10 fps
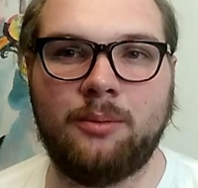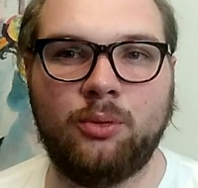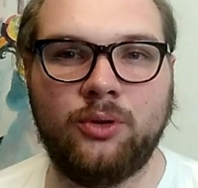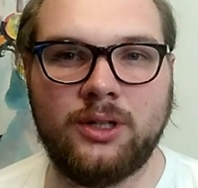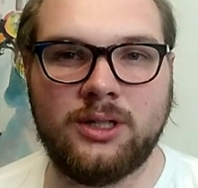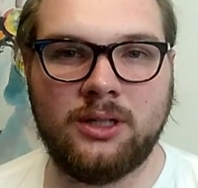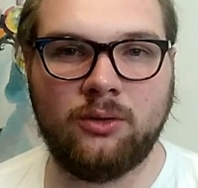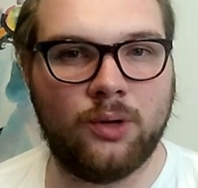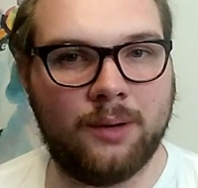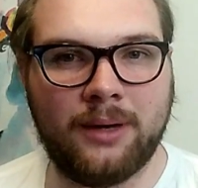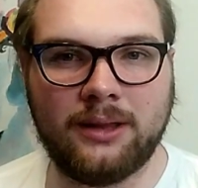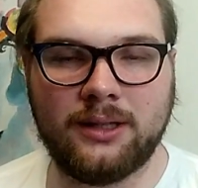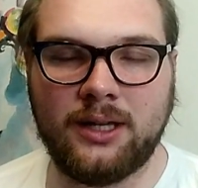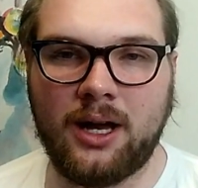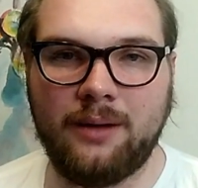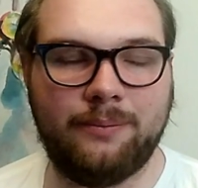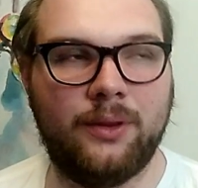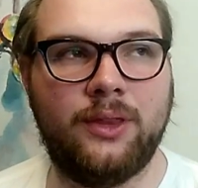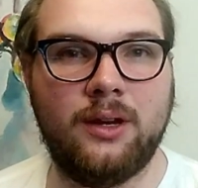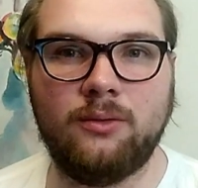a couple that didn't quite make the cut,
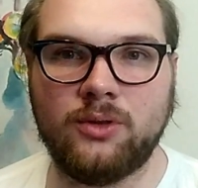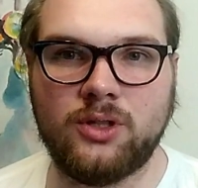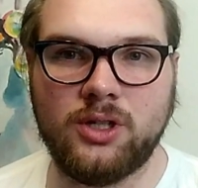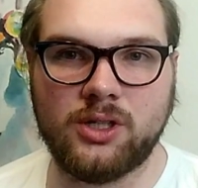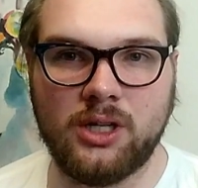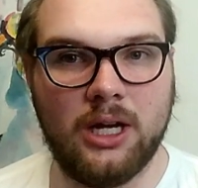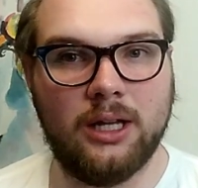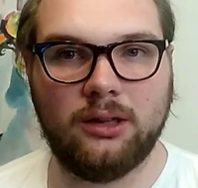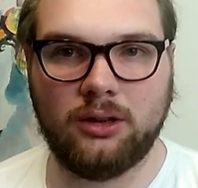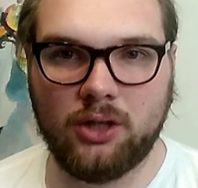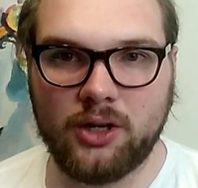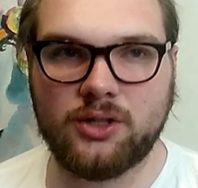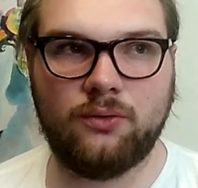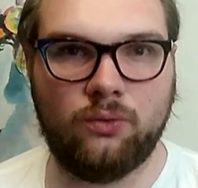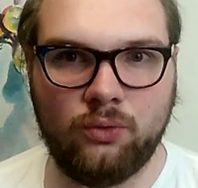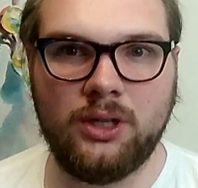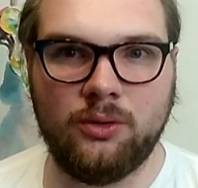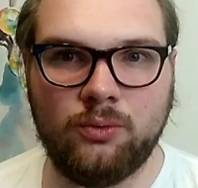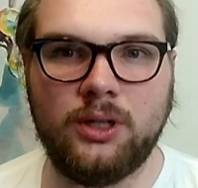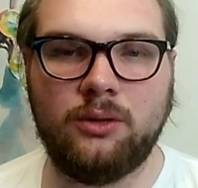but there was just lots of
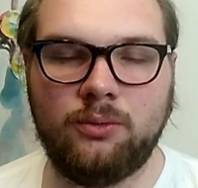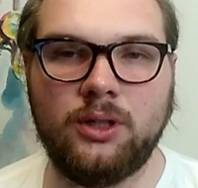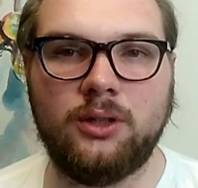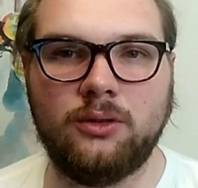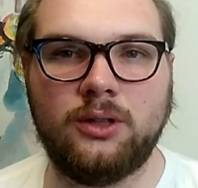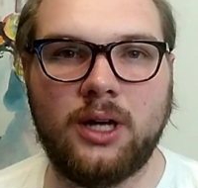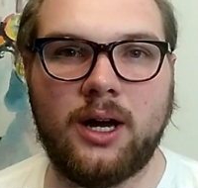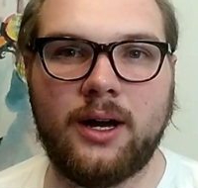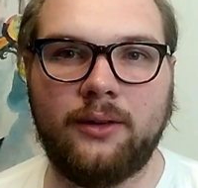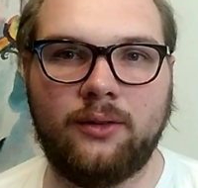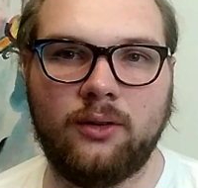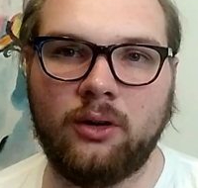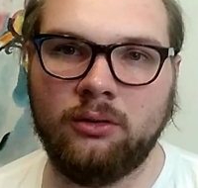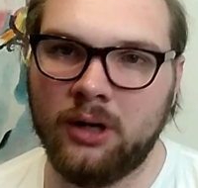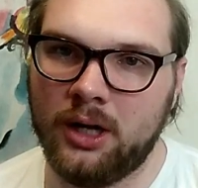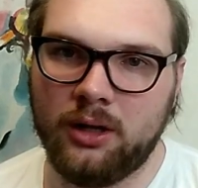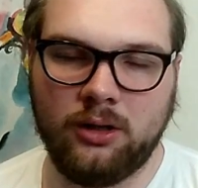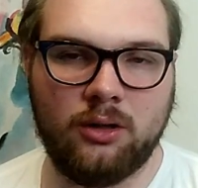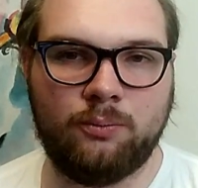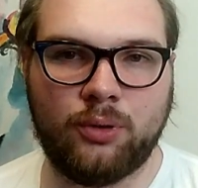really, really, really good cards. So
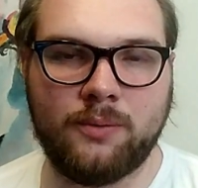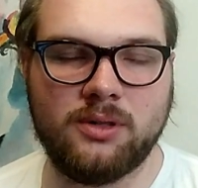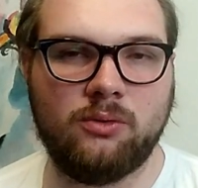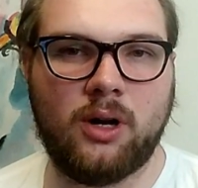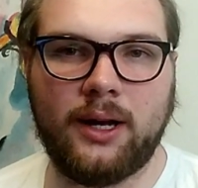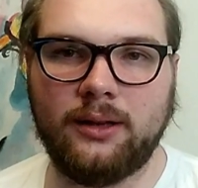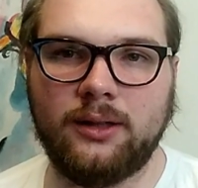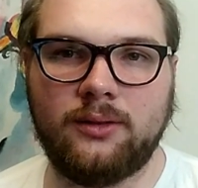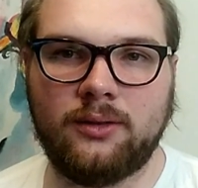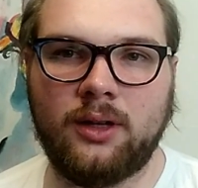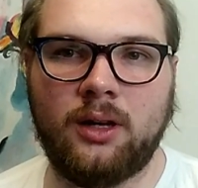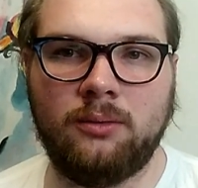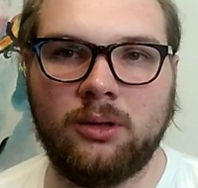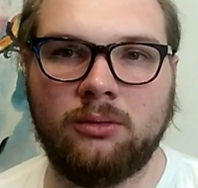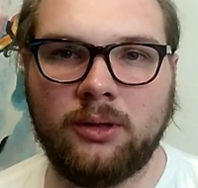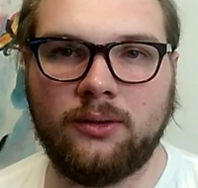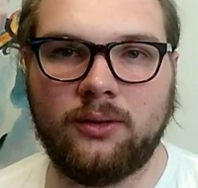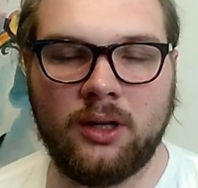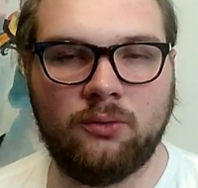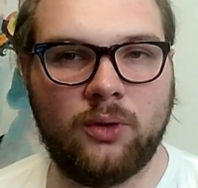props to white. Let's
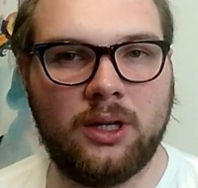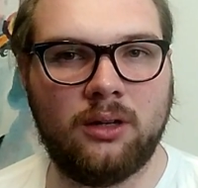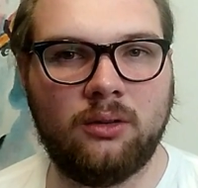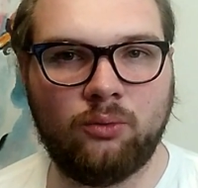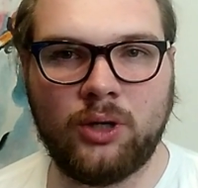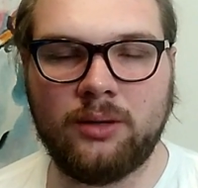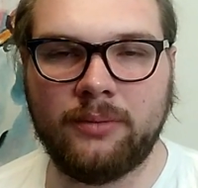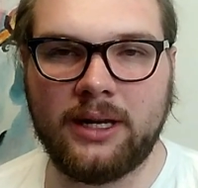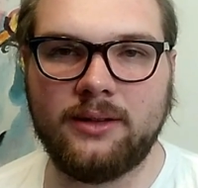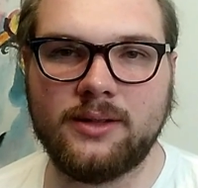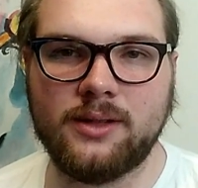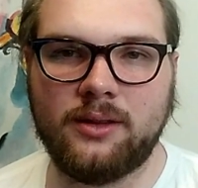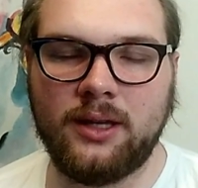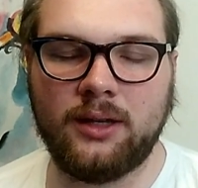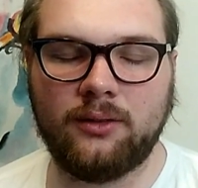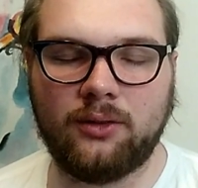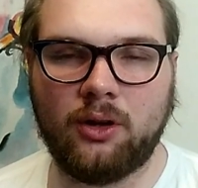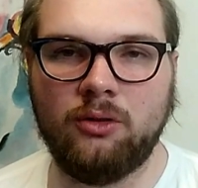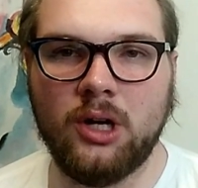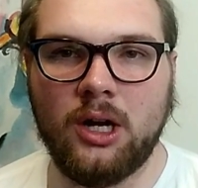see if we can make this a thing.
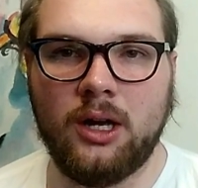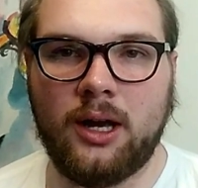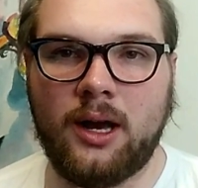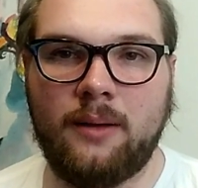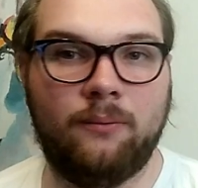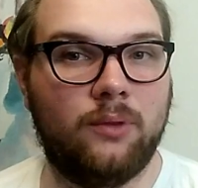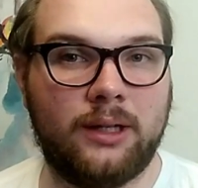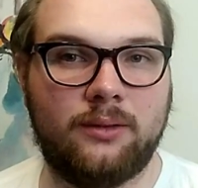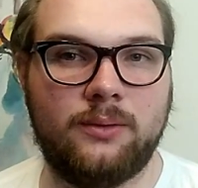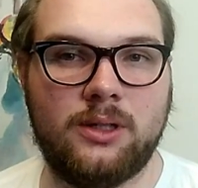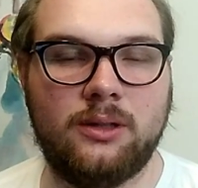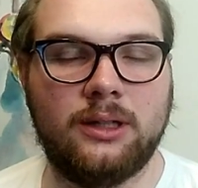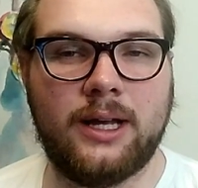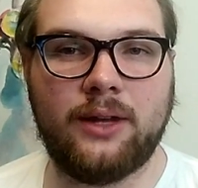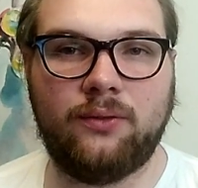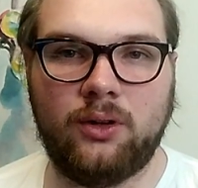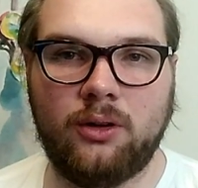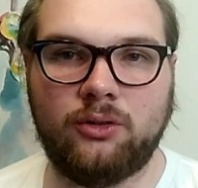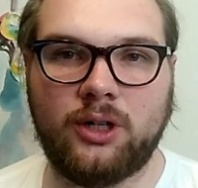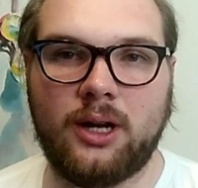So like we did in the last
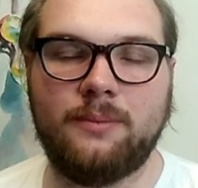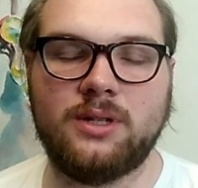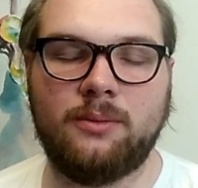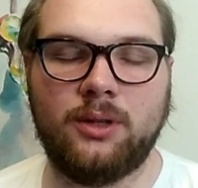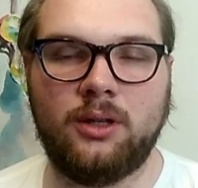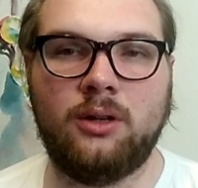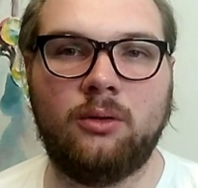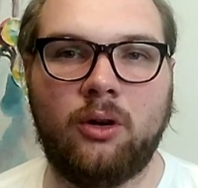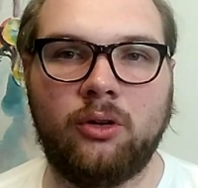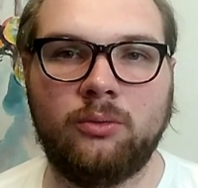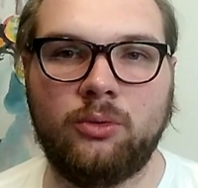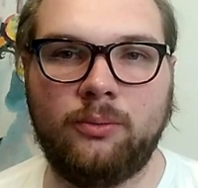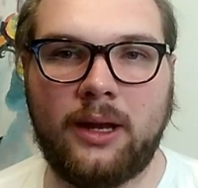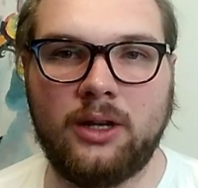video, I'll check up some of the honorable